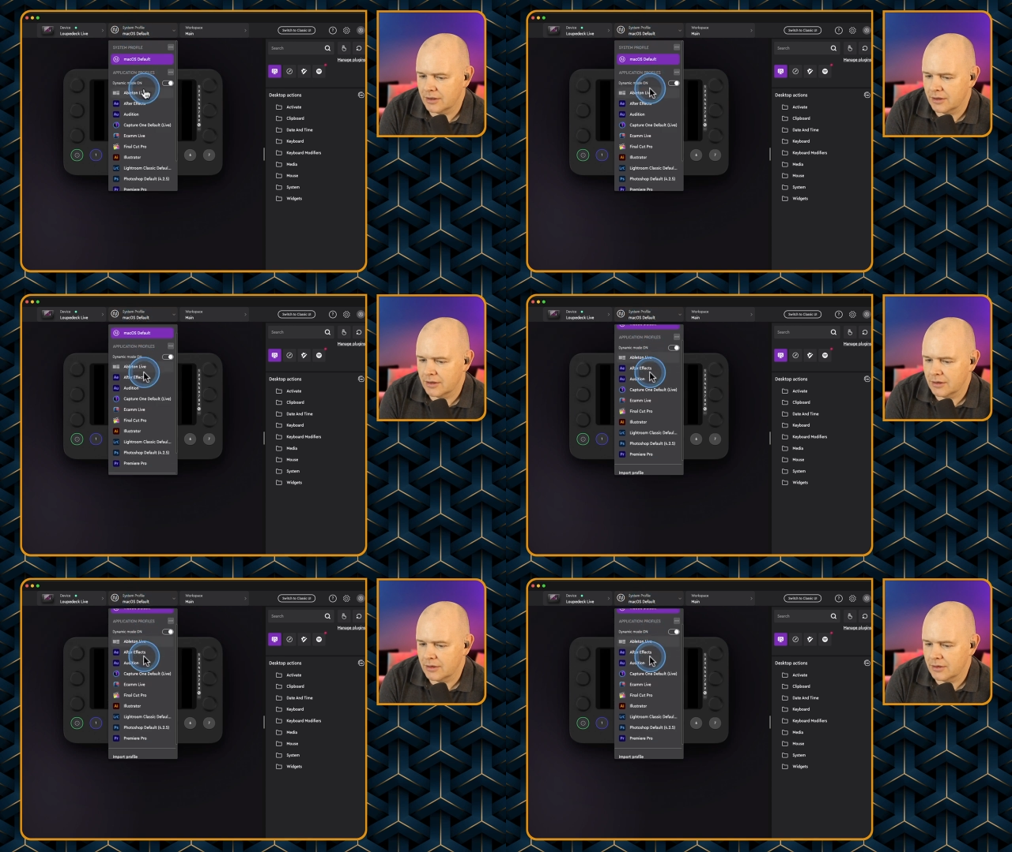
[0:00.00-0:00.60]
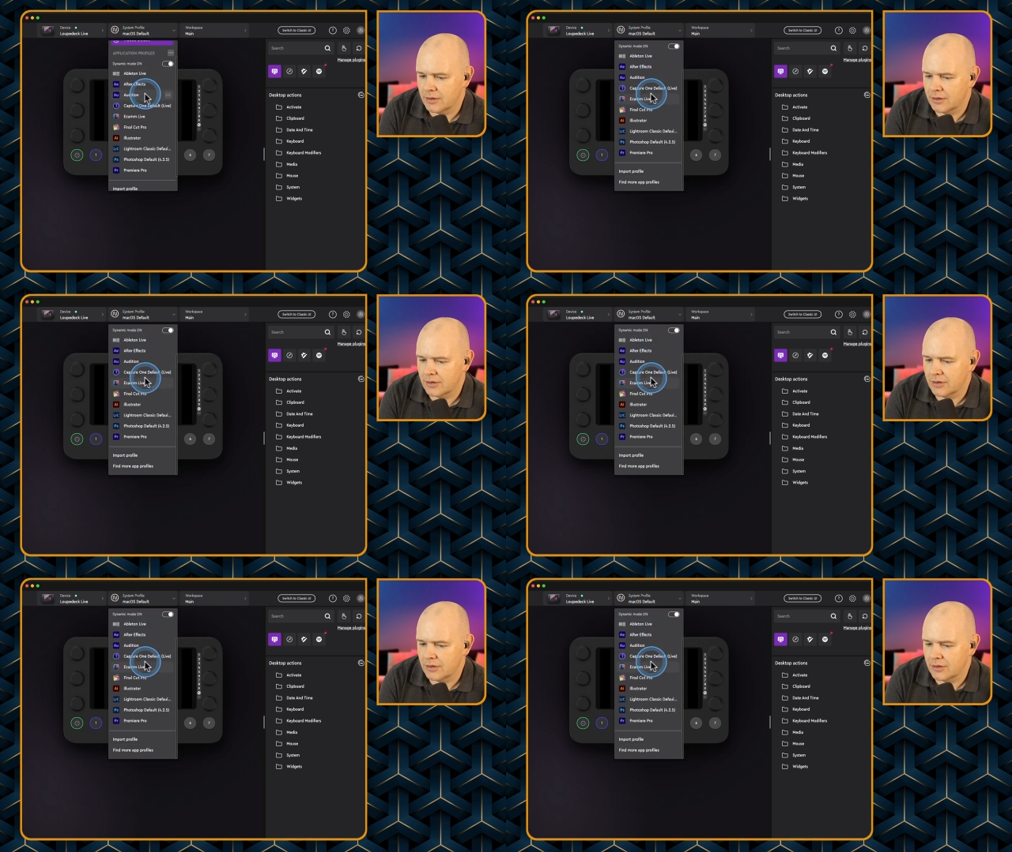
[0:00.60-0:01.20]

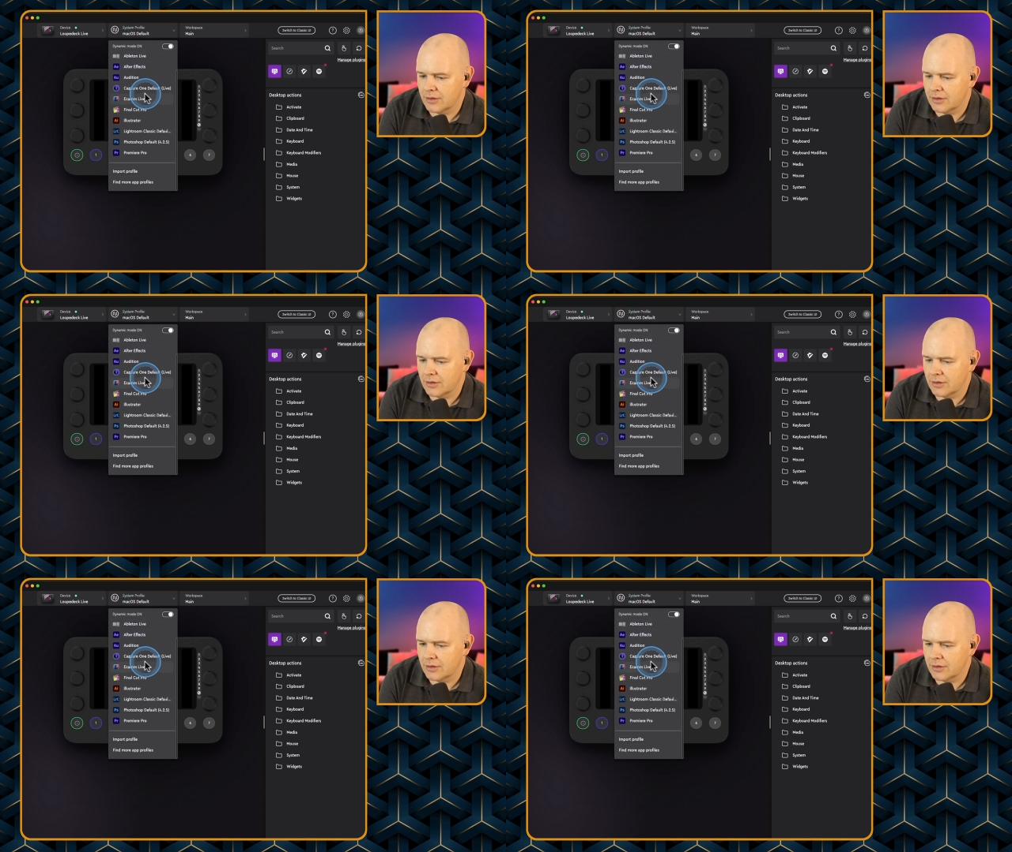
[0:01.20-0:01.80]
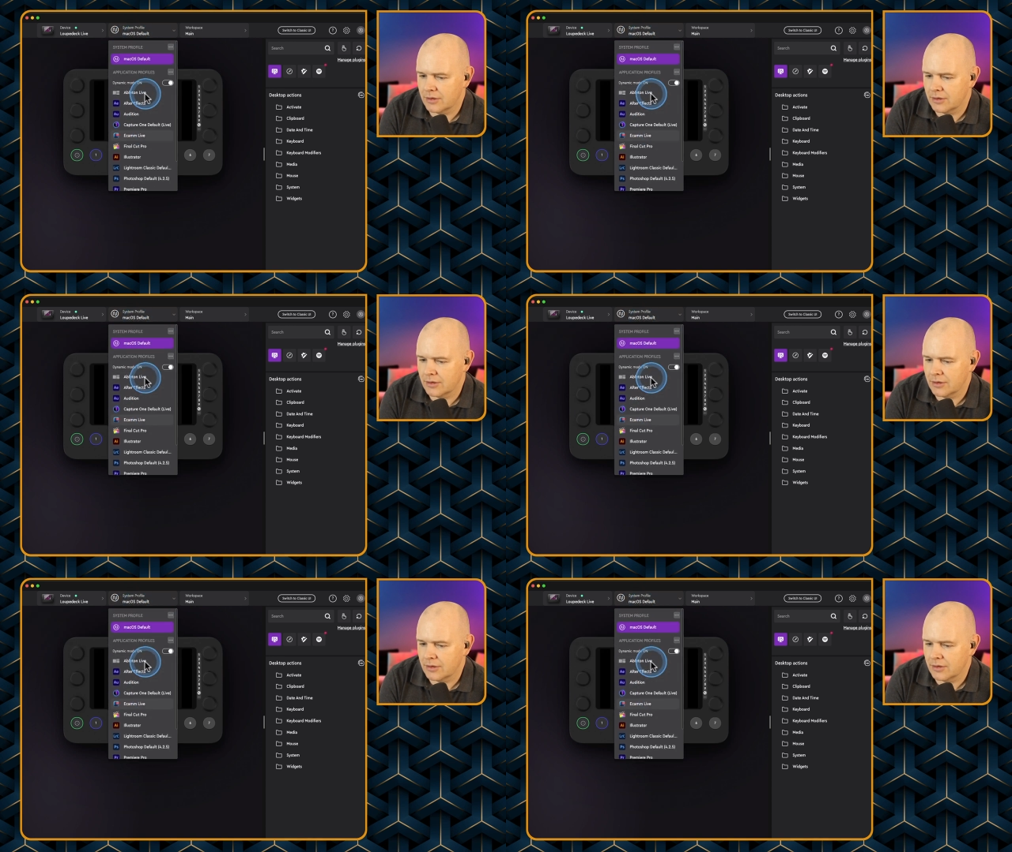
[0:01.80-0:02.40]
[no speech]